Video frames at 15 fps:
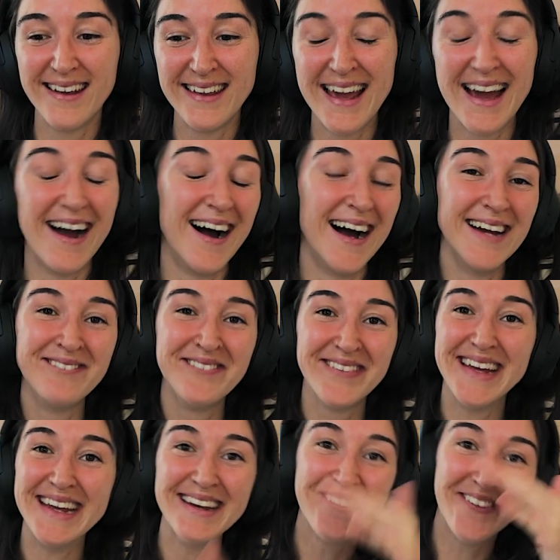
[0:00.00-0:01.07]
yeah, I'm
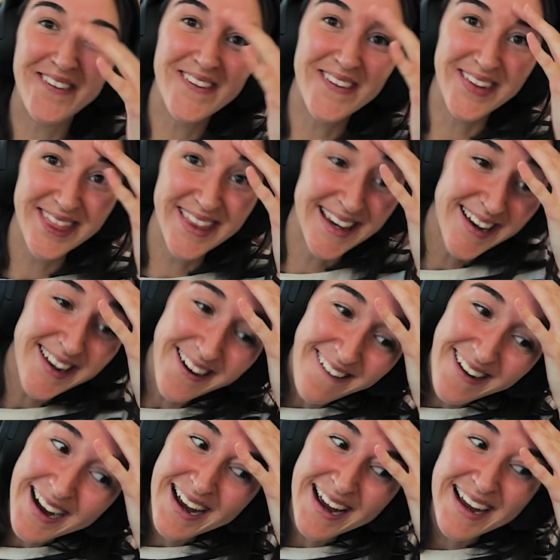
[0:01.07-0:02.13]
in awe that
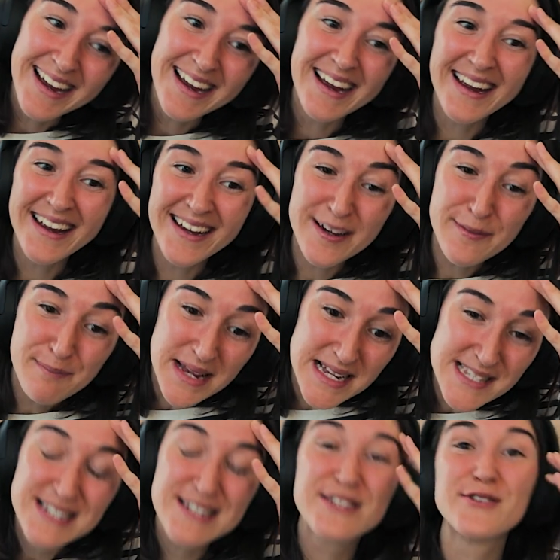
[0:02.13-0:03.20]
I
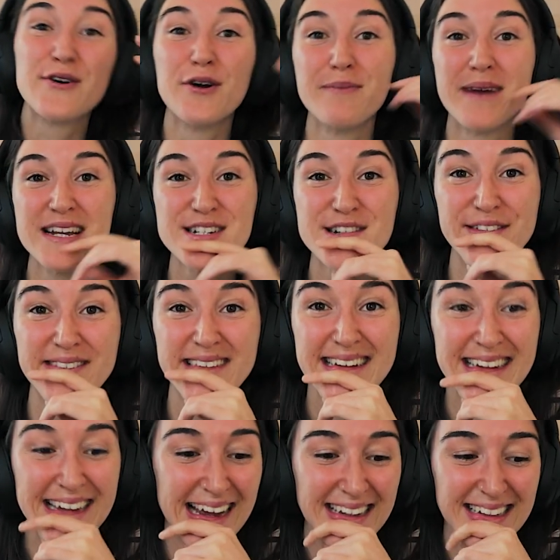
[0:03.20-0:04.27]
missed so much of
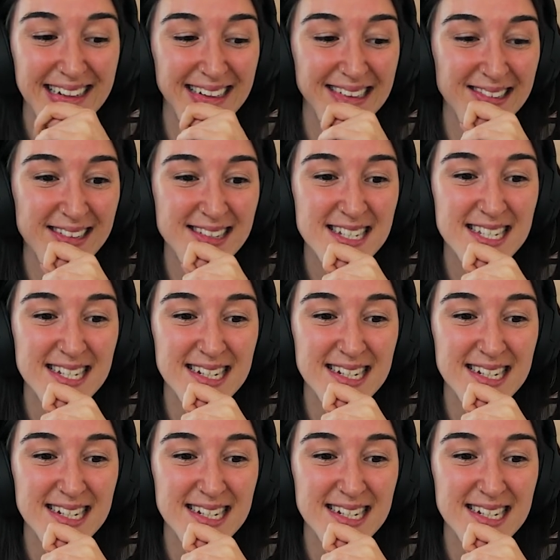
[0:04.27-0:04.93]
it. And